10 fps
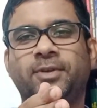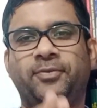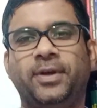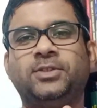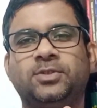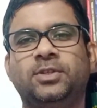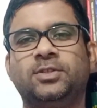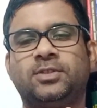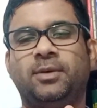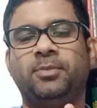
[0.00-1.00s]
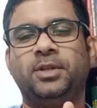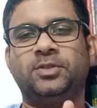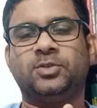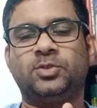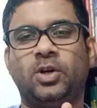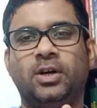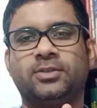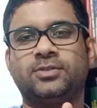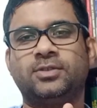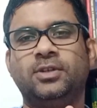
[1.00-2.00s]
fetch these companies'
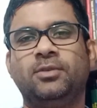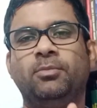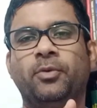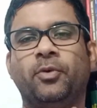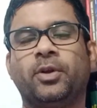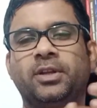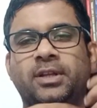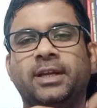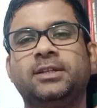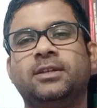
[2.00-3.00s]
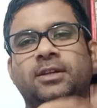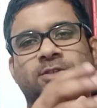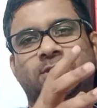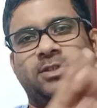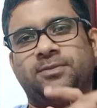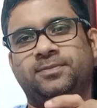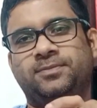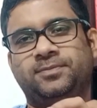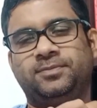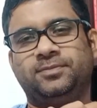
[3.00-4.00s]
stocks before it get listed.
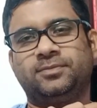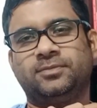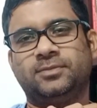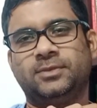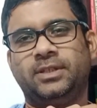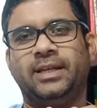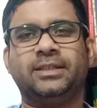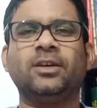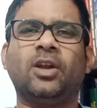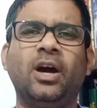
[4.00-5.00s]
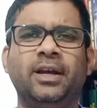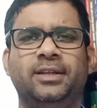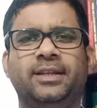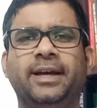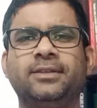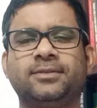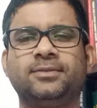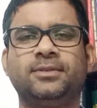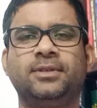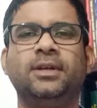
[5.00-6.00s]
Nothing wrong in that,
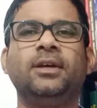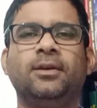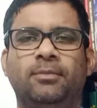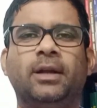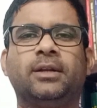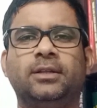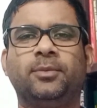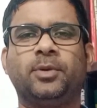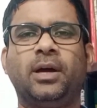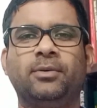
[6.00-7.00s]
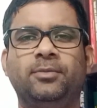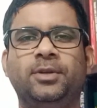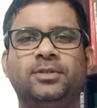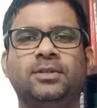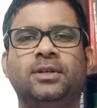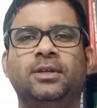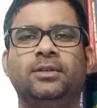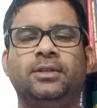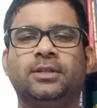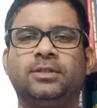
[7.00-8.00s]
but the problem is
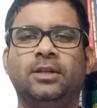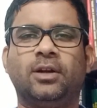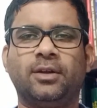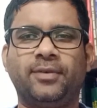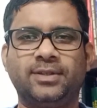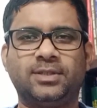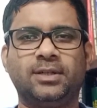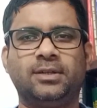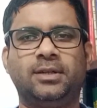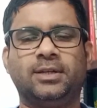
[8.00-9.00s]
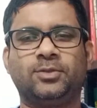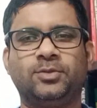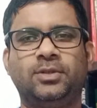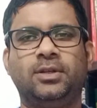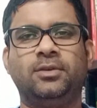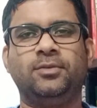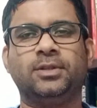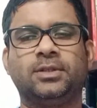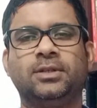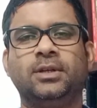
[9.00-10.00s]
there's a lot of uncertainty associated
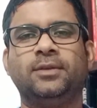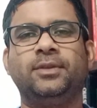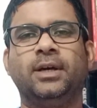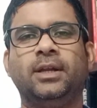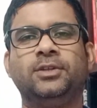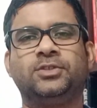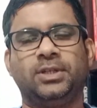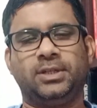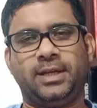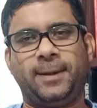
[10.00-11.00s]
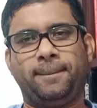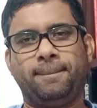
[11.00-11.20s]
with the listing time.